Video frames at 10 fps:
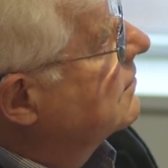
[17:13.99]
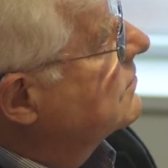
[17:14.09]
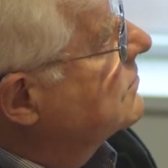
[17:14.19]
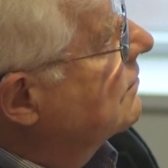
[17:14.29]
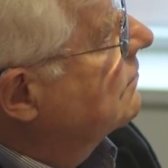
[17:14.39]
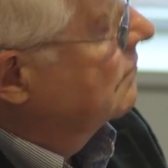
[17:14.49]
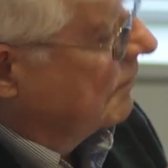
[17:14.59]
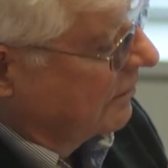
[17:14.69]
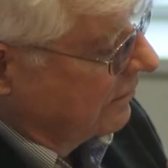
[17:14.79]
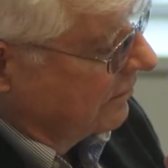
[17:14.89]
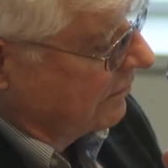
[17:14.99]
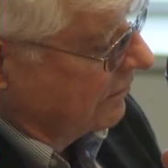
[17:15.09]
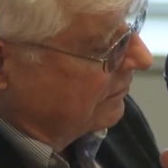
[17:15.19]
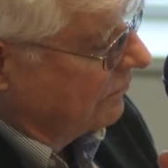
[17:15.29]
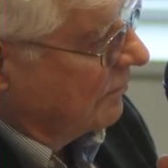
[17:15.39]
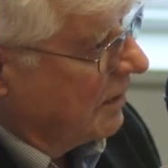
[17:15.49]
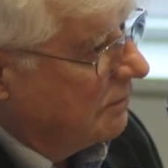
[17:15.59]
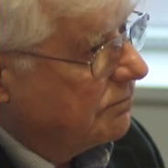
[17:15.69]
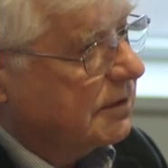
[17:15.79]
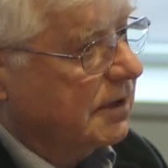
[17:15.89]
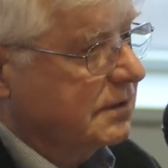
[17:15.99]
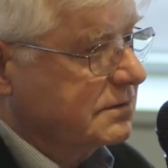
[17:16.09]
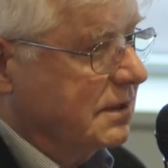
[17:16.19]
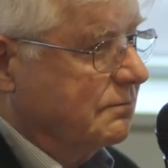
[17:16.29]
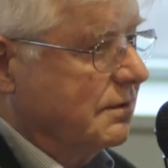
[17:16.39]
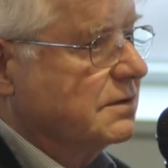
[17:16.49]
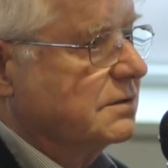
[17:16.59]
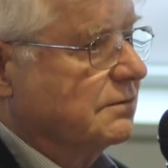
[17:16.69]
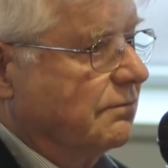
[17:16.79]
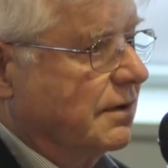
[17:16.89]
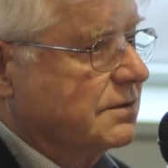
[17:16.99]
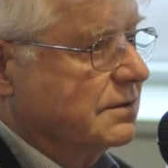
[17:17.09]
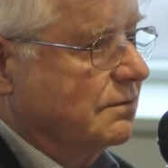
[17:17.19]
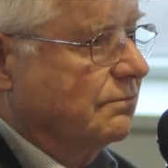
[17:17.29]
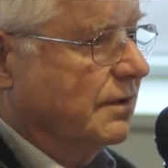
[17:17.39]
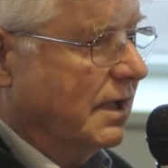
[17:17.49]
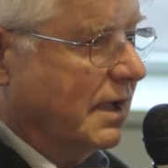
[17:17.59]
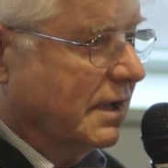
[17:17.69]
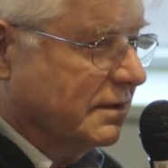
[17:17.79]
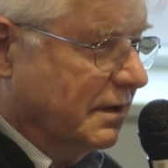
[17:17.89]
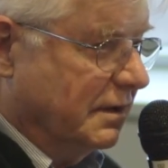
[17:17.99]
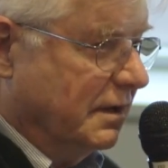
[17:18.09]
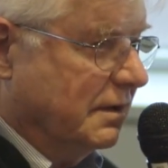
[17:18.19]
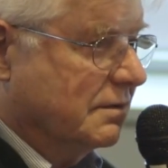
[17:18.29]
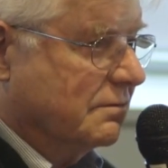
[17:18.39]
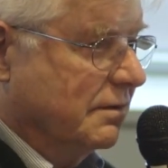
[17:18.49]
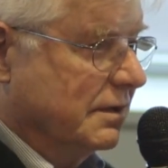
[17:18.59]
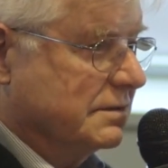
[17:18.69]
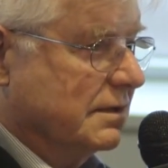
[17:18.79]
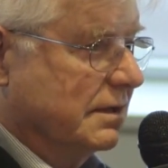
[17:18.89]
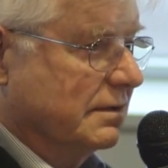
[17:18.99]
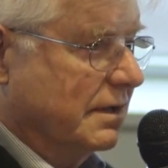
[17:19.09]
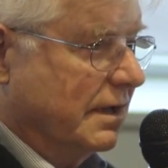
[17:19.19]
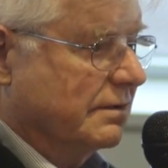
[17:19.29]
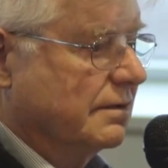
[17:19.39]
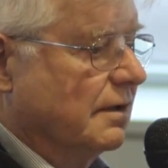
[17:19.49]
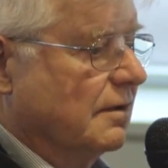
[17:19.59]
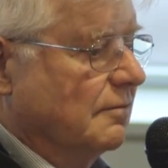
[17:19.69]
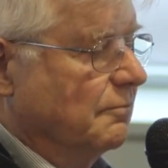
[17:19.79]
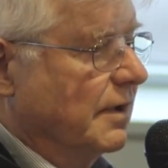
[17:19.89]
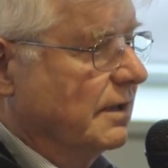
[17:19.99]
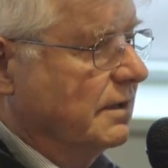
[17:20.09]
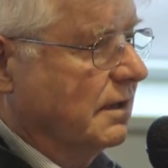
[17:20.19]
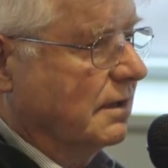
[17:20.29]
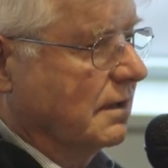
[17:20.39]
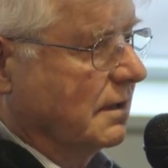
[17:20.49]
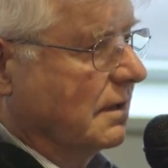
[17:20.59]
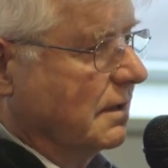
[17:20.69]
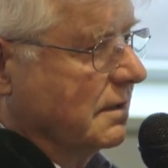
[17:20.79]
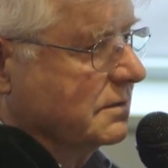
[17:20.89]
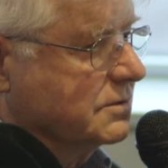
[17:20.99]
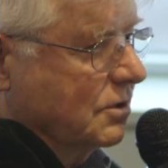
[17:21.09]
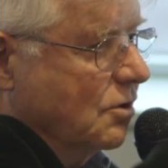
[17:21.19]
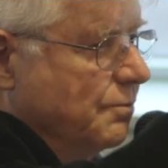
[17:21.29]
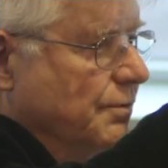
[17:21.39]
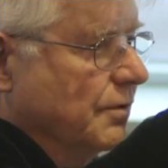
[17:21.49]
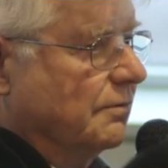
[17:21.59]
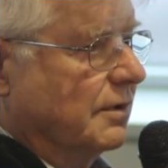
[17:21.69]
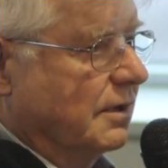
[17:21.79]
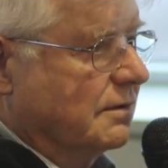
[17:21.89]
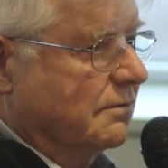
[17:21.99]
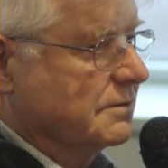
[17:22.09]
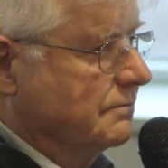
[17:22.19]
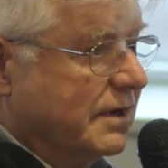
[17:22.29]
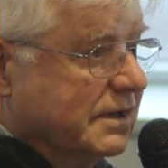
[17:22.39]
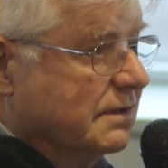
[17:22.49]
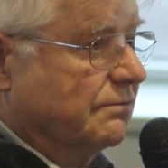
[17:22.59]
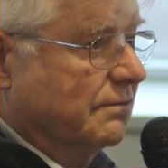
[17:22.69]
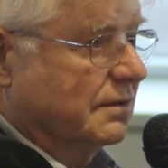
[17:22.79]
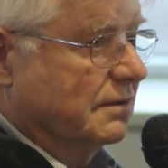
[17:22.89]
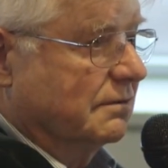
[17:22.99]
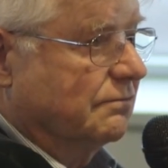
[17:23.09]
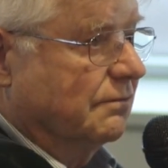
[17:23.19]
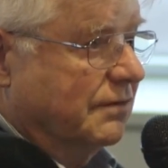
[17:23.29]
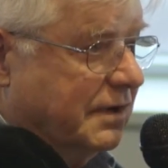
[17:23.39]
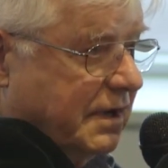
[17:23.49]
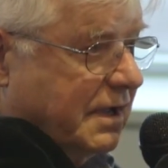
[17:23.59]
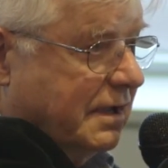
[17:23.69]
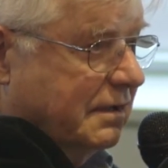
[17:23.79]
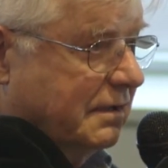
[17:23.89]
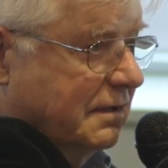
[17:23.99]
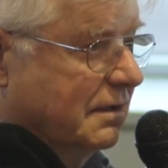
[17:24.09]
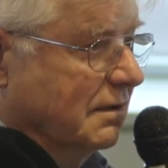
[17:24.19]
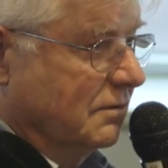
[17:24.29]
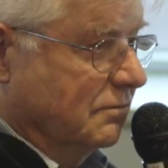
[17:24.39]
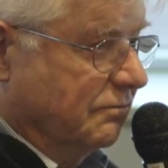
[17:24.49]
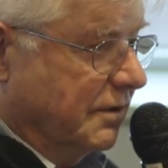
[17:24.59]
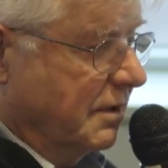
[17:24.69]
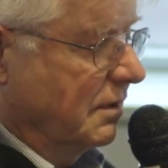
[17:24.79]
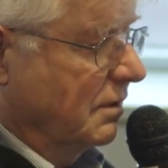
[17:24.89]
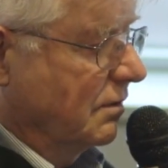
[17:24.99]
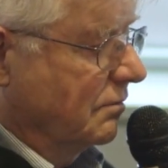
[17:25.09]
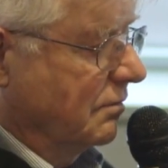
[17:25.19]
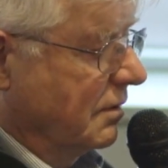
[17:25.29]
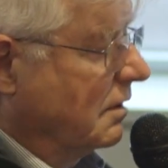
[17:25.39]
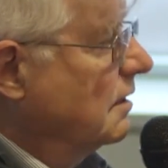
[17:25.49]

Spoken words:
So even in some regions of Russia, we had an increase in death, but the slope of the increase is very different, from very high to very low.